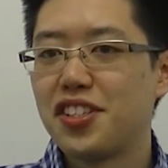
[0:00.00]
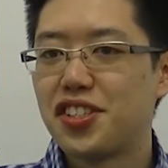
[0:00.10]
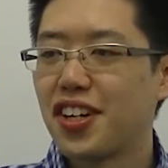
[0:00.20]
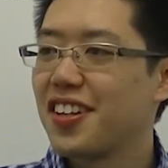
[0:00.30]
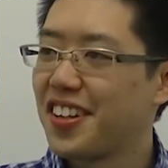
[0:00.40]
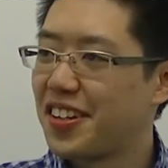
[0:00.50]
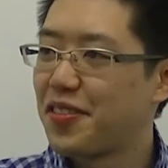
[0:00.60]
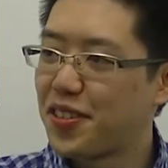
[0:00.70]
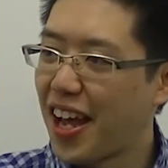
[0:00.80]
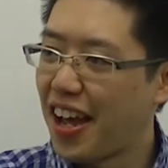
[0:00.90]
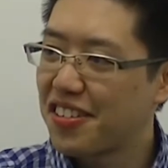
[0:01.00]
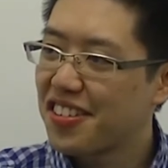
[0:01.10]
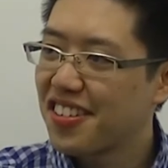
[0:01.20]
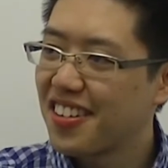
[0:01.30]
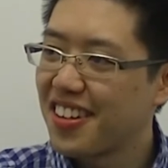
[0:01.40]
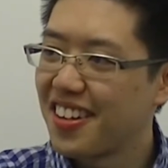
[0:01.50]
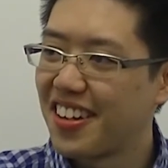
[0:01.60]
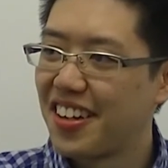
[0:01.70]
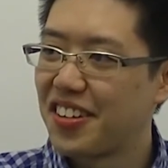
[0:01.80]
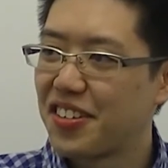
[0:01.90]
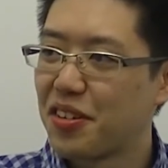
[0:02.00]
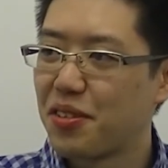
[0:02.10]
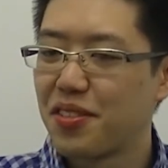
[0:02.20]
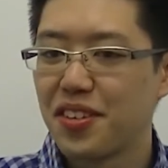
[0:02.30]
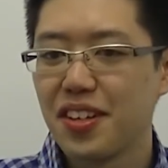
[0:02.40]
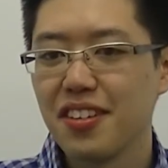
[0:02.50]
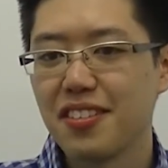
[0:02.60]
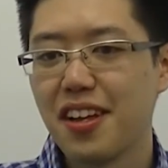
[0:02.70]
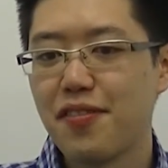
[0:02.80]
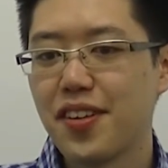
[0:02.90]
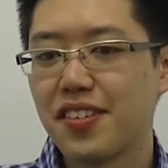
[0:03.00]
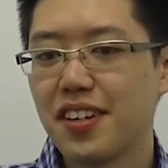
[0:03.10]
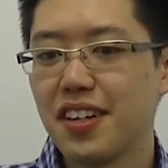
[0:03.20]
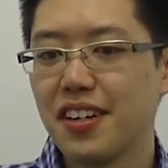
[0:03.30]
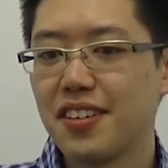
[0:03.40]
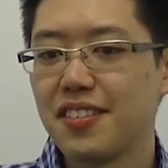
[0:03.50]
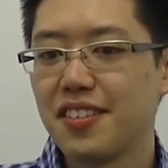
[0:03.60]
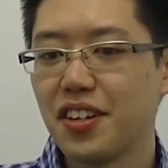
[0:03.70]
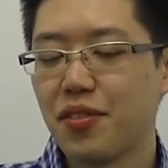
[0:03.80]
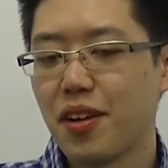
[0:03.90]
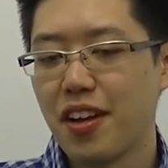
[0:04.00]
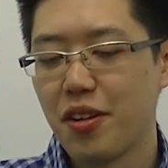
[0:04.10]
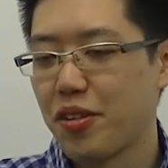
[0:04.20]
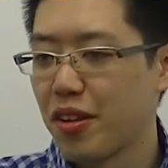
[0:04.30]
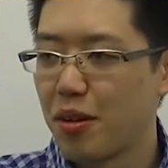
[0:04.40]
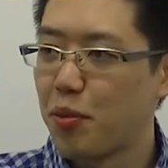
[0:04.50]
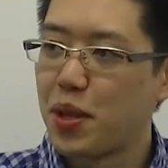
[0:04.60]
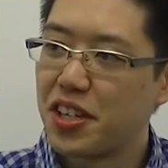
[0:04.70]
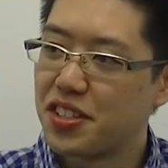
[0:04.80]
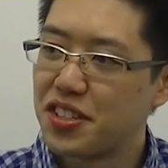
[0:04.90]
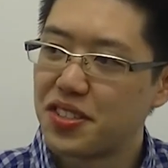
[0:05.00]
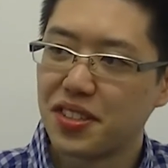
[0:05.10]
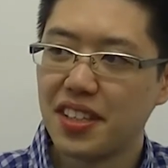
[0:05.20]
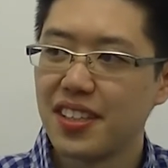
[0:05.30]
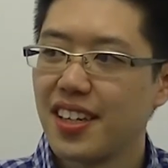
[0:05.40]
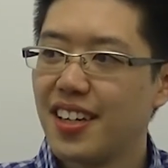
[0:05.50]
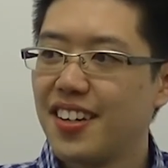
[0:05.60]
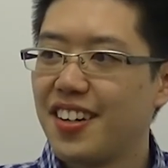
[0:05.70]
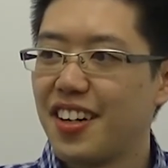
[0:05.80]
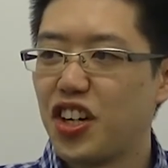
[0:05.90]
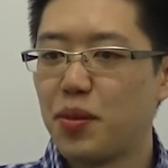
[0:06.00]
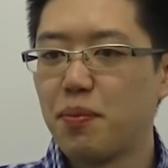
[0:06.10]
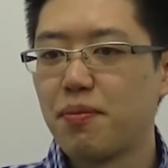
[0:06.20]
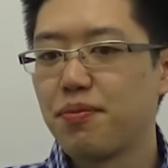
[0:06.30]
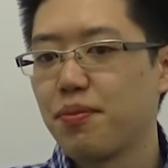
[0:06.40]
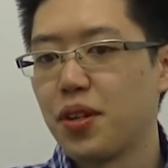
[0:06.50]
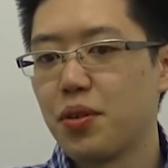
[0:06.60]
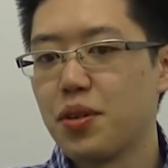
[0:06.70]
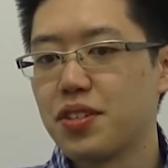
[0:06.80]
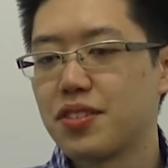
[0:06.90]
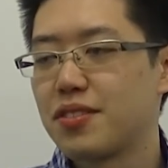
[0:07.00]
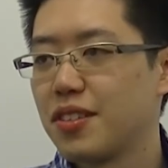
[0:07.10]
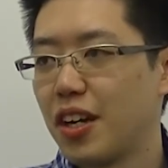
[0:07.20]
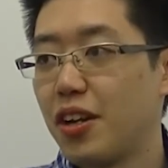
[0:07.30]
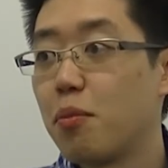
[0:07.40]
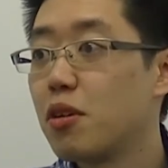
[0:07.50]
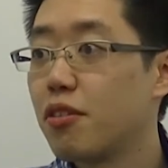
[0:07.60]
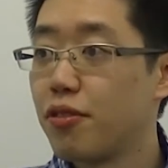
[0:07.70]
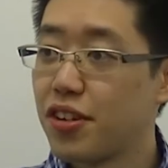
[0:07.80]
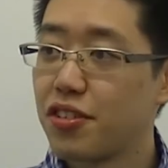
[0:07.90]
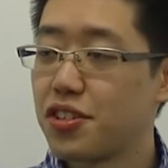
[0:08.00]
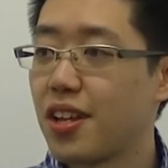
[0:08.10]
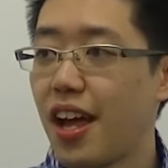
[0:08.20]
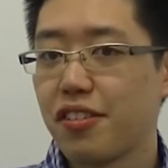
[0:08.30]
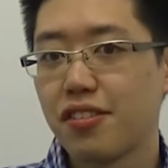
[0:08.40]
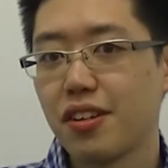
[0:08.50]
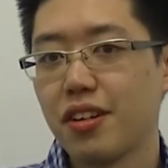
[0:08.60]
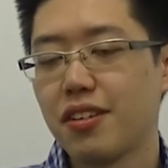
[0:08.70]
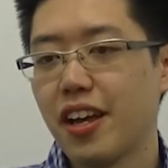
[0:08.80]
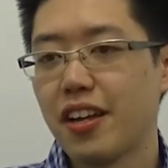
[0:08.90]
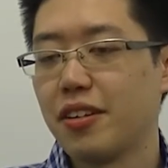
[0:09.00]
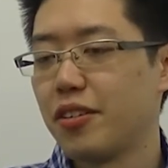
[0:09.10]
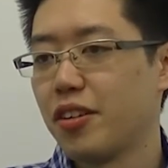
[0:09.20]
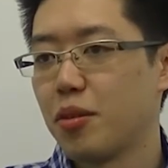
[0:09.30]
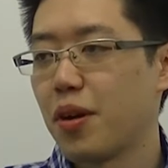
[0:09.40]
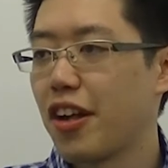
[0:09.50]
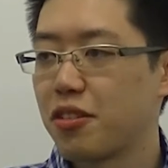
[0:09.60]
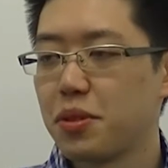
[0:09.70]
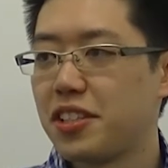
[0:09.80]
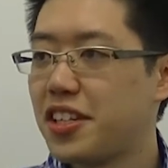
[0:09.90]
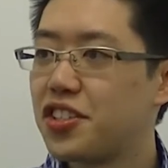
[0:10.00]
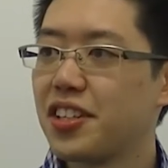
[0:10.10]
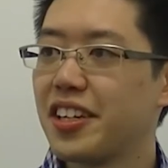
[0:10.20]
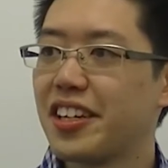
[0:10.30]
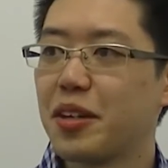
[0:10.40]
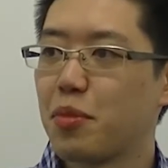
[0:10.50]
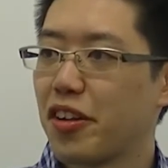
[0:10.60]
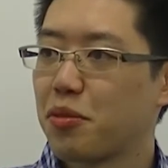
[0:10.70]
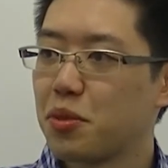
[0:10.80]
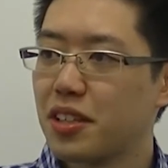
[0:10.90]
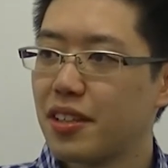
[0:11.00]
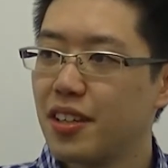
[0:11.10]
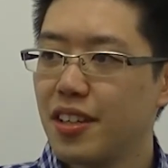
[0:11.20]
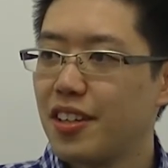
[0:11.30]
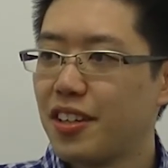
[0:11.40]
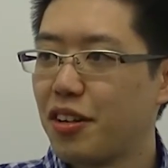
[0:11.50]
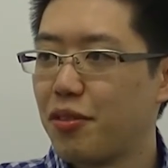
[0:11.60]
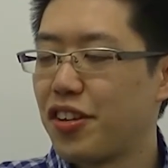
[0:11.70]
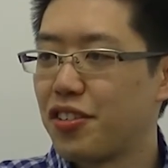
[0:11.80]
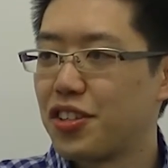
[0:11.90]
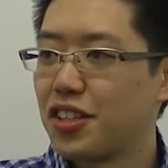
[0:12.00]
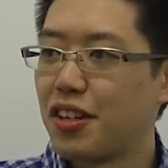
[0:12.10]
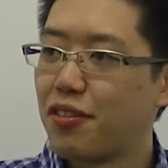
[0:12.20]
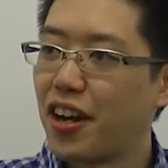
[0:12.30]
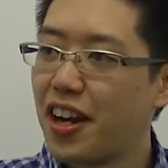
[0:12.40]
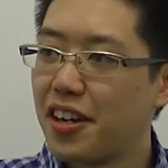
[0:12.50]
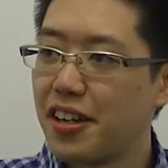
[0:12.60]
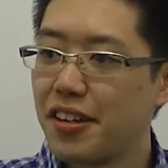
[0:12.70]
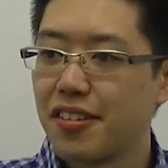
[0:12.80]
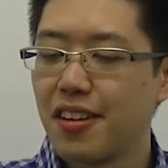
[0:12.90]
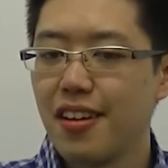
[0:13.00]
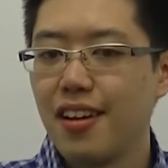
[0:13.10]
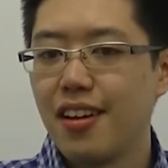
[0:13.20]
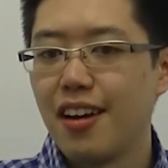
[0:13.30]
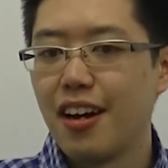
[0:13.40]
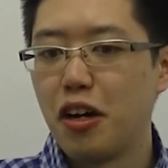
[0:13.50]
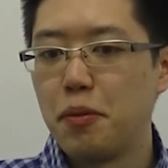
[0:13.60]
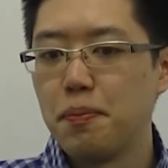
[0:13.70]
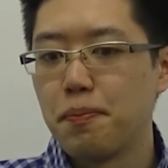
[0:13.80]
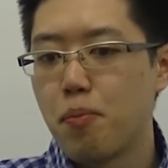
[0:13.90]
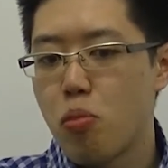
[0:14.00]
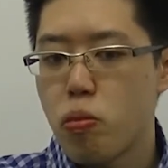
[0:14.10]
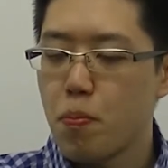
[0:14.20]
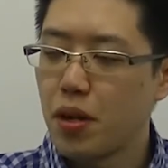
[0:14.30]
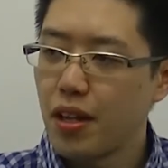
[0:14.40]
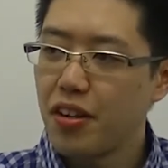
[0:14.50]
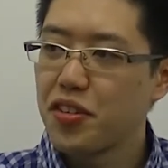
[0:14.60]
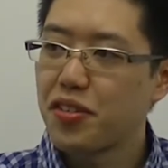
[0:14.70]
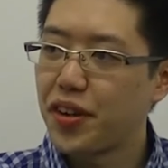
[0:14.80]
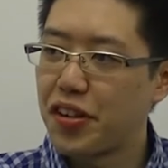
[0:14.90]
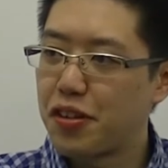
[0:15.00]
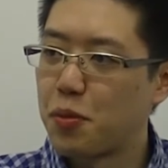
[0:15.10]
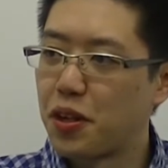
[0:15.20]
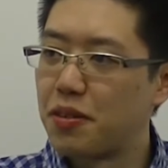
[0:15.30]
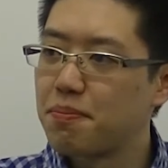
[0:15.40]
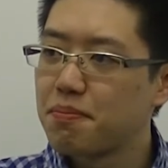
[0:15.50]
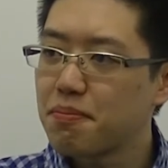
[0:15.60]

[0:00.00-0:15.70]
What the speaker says: juggling the different tasks. So life as I was a PhD student, there was a number of research tasks and possibly teaching and possibly research in different areas. But a lot of those are very similar.